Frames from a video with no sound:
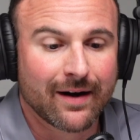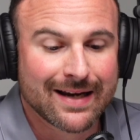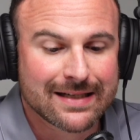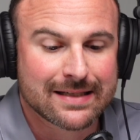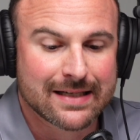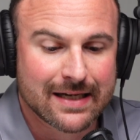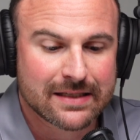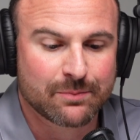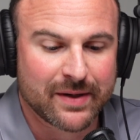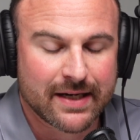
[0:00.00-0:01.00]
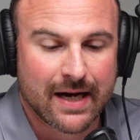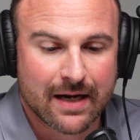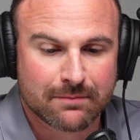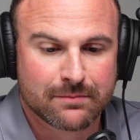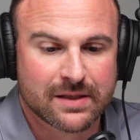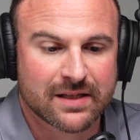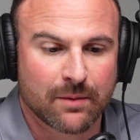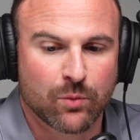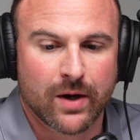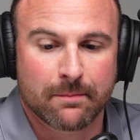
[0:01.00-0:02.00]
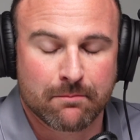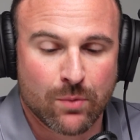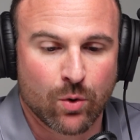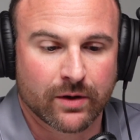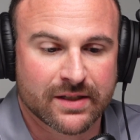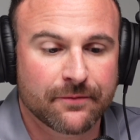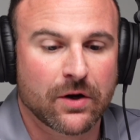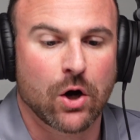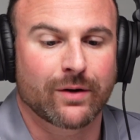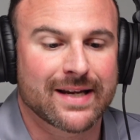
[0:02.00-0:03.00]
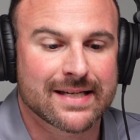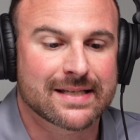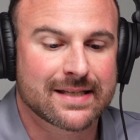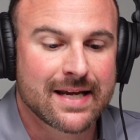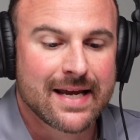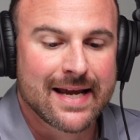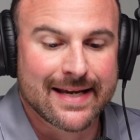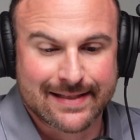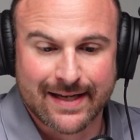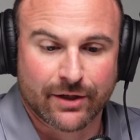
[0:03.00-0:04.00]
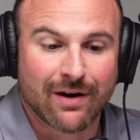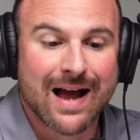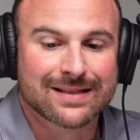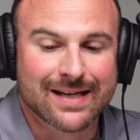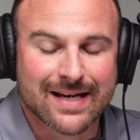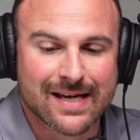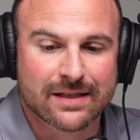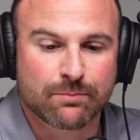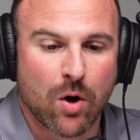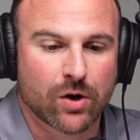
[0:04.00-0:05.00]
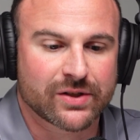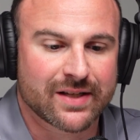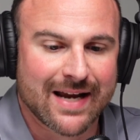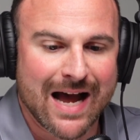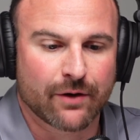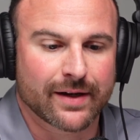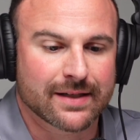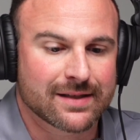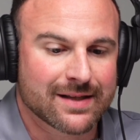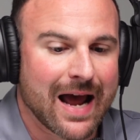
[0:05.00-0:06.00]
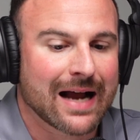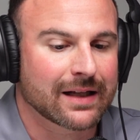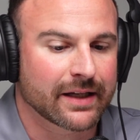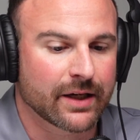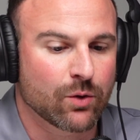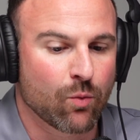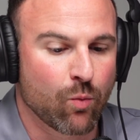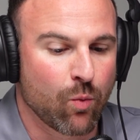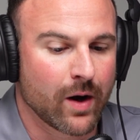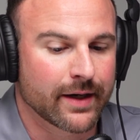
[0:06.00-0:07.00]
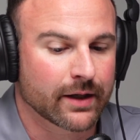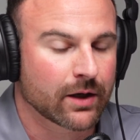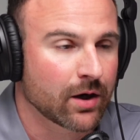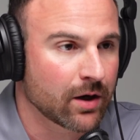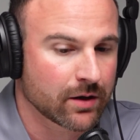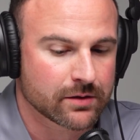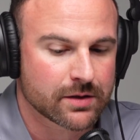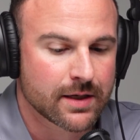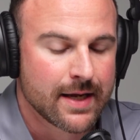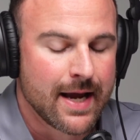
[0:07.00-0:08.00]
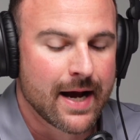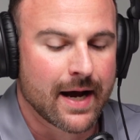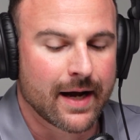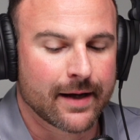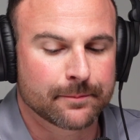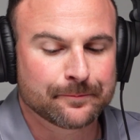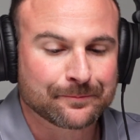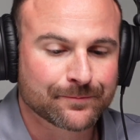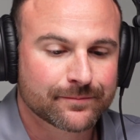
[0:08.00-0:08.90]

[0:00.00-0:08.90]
it does become somewhat more difficult is like you're asking, is parsing out exactly what occurs. The